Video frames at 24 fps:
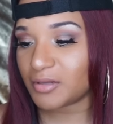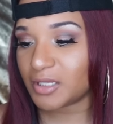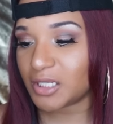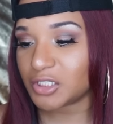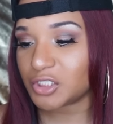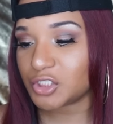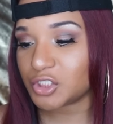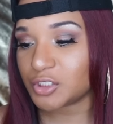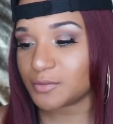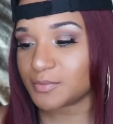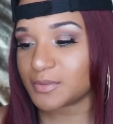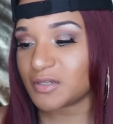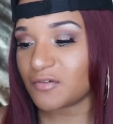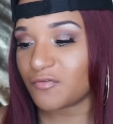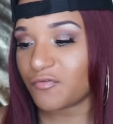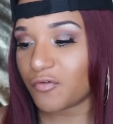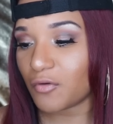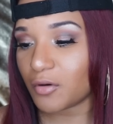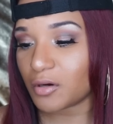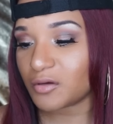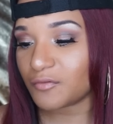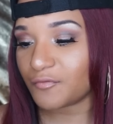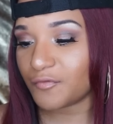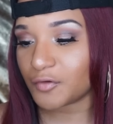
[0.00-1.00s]
relationships and
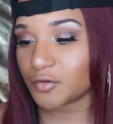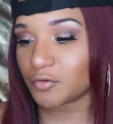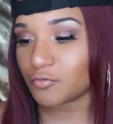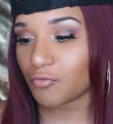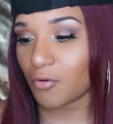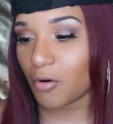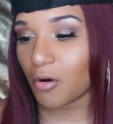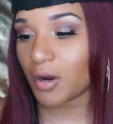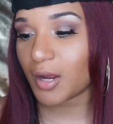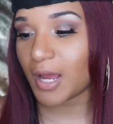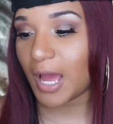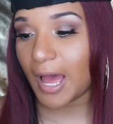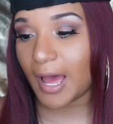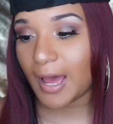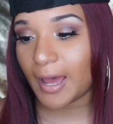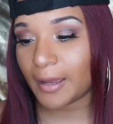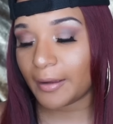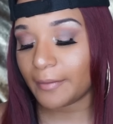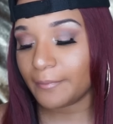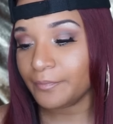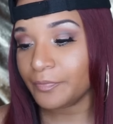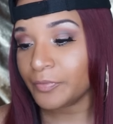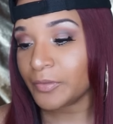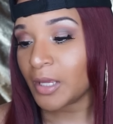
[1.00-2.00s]
falling for the wrong
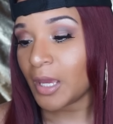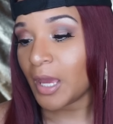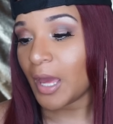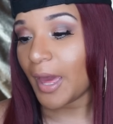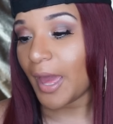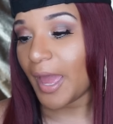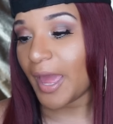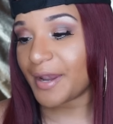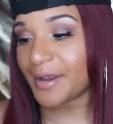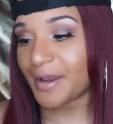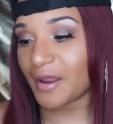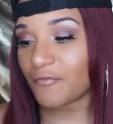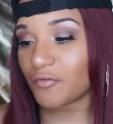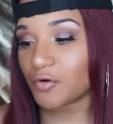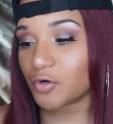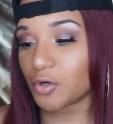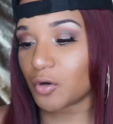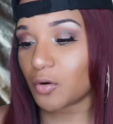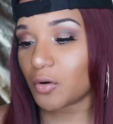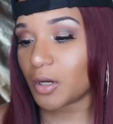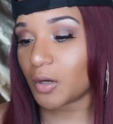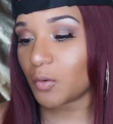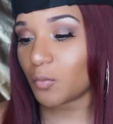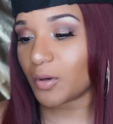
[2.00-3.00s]
guy and never
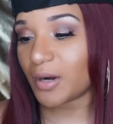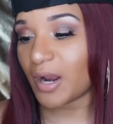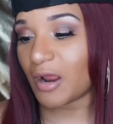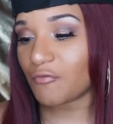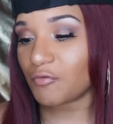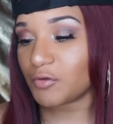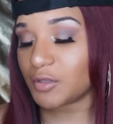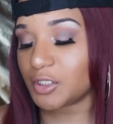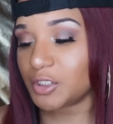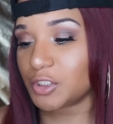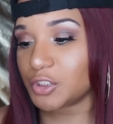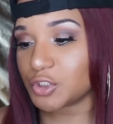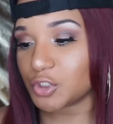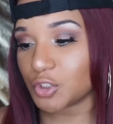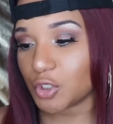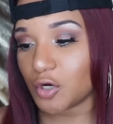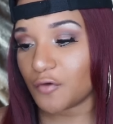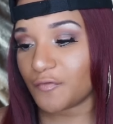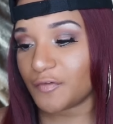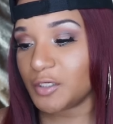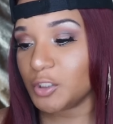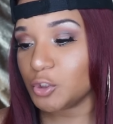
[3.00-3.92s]
knowing what I really deserve.